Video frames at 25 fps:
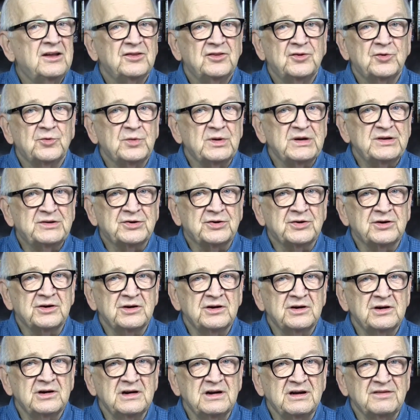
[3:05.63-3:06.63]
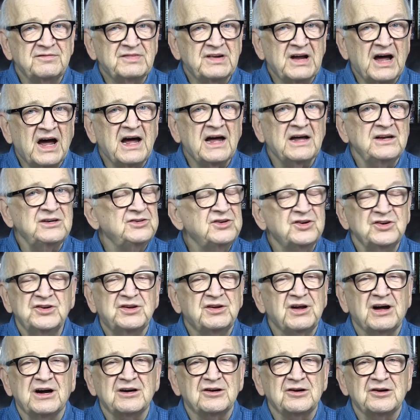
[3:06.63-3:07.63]
The Return of Tanya
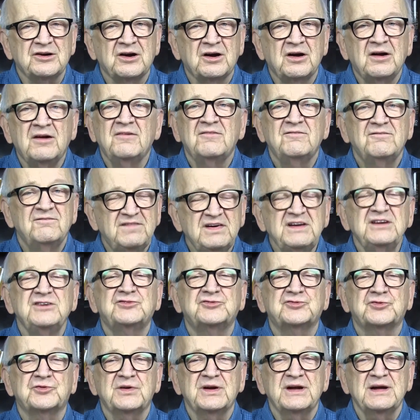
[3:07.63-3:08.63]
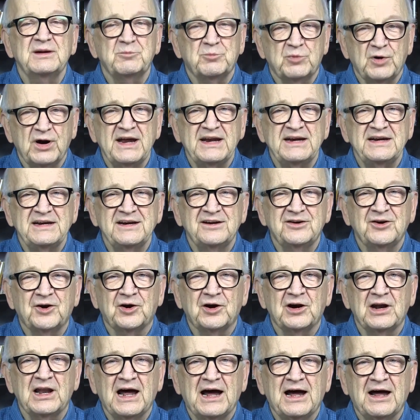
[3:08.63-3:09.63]
Tucker featuring Brandi
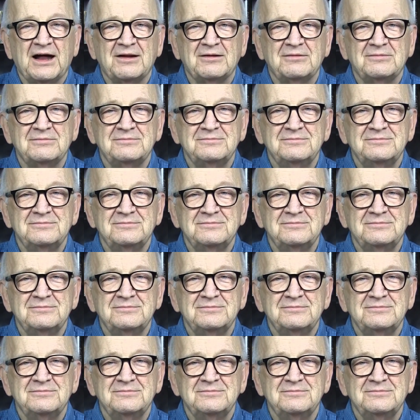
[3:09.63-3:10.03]
Carlisle.